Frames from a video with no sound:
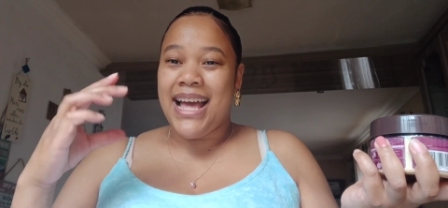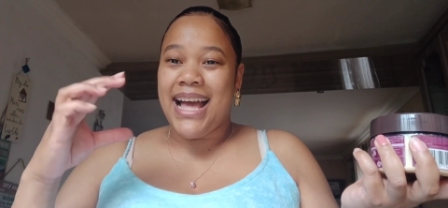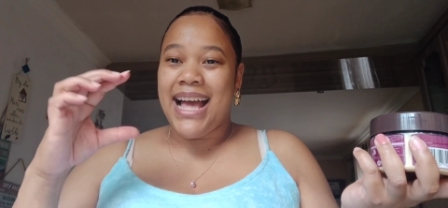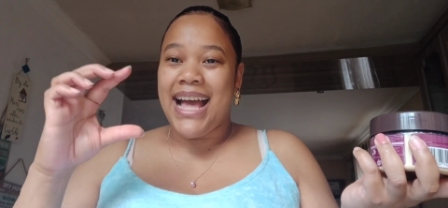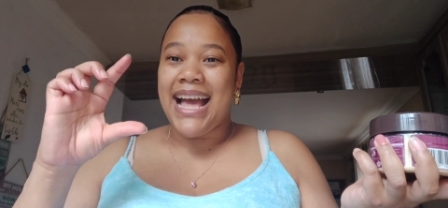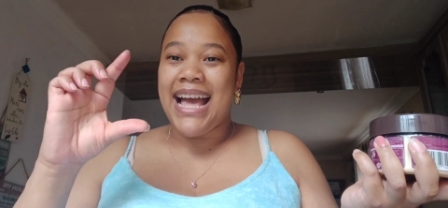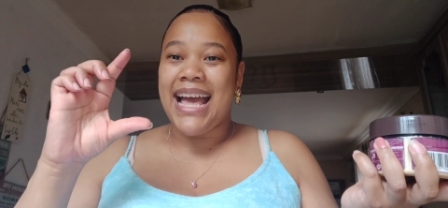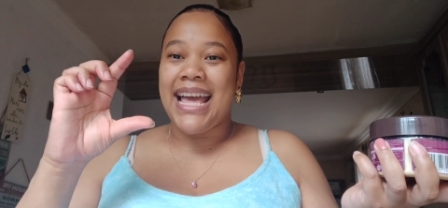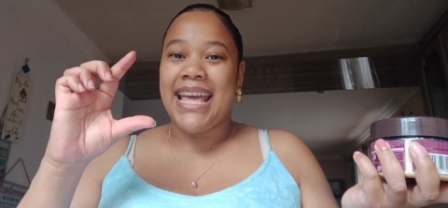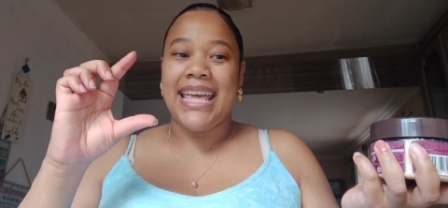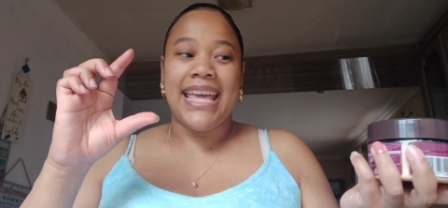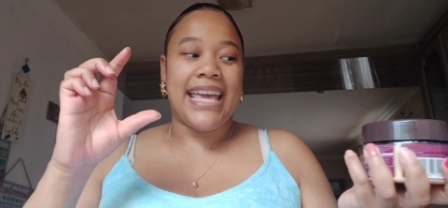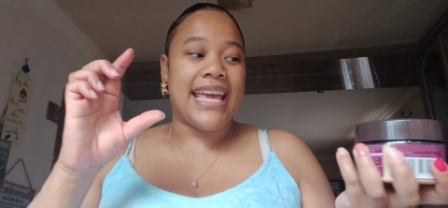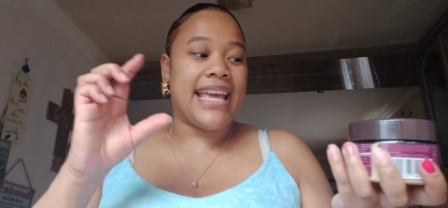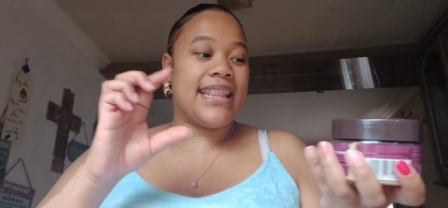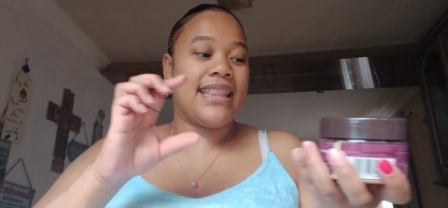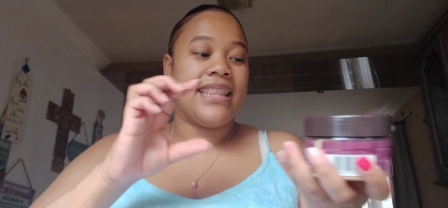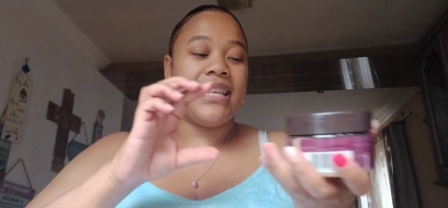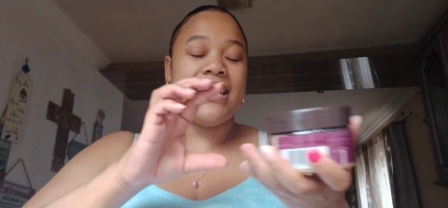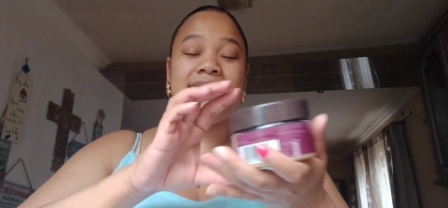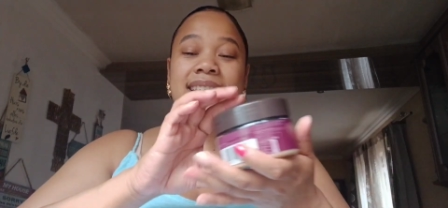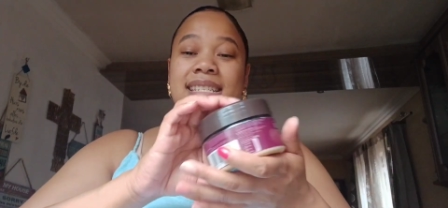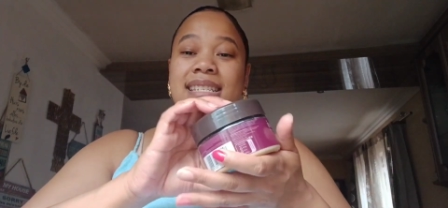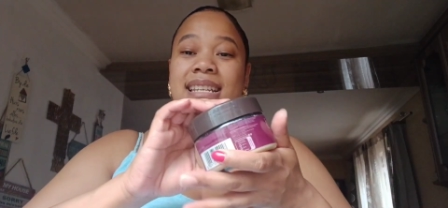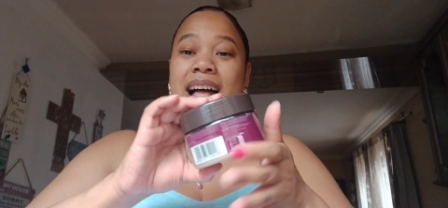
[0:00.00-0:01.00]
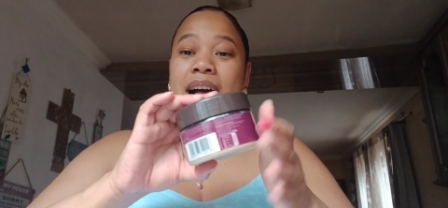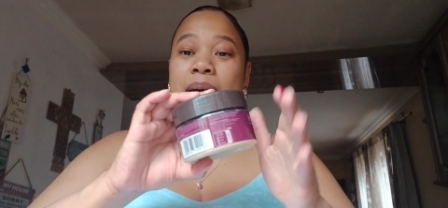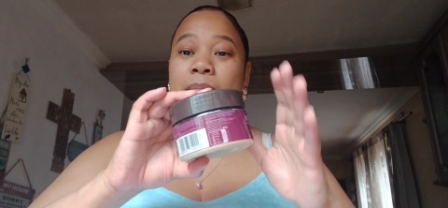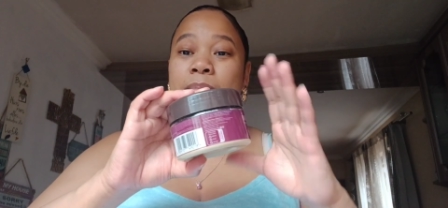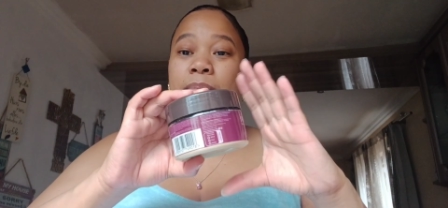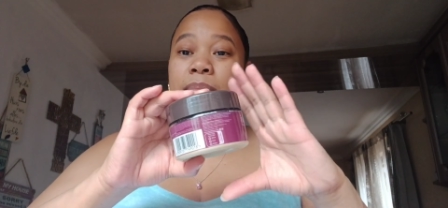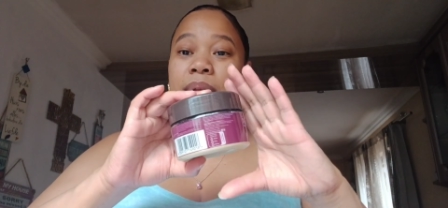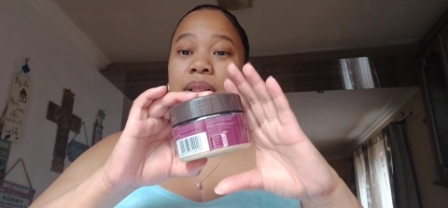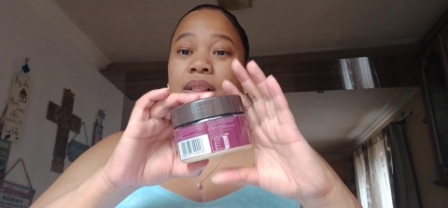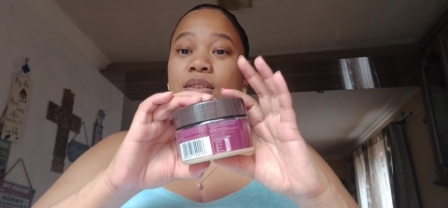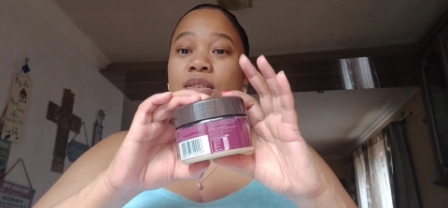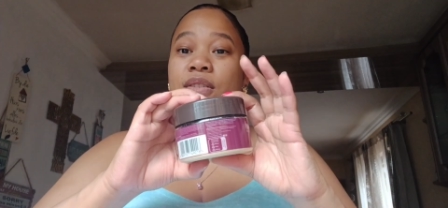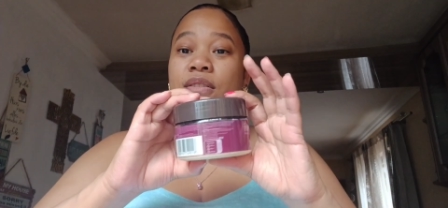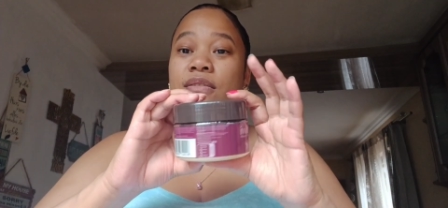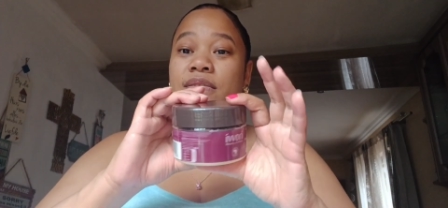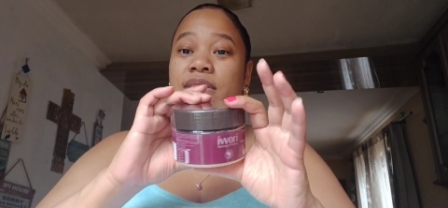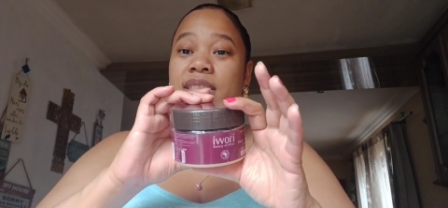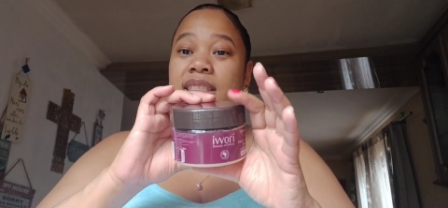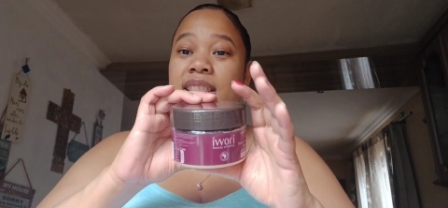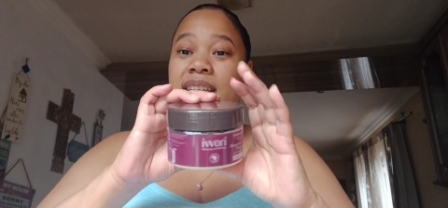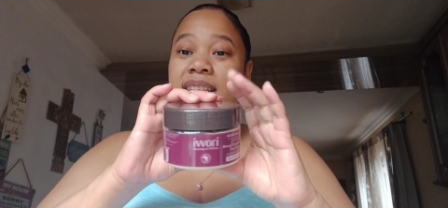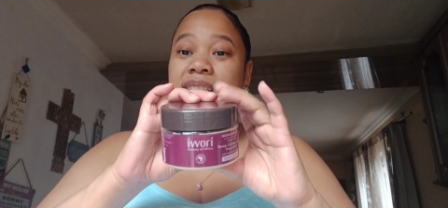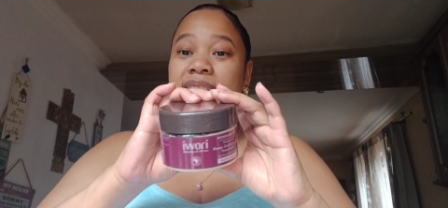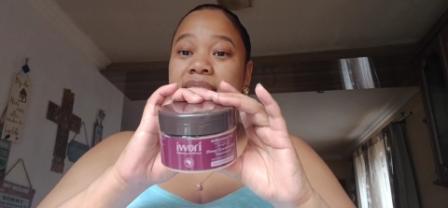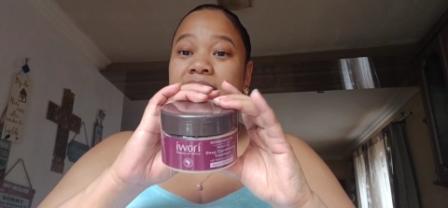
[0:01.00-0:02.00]
i had the sample of
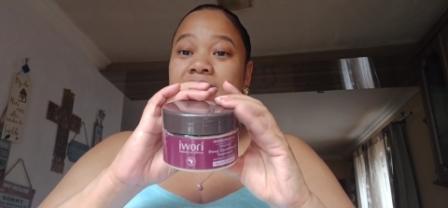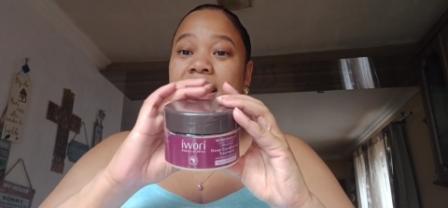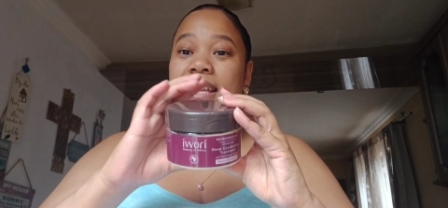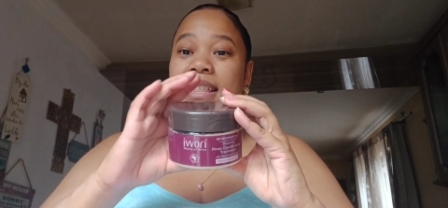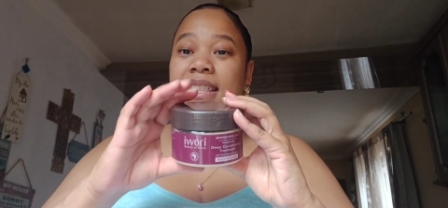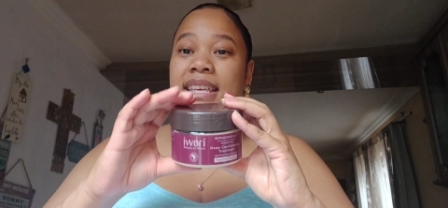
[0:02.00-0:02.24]
this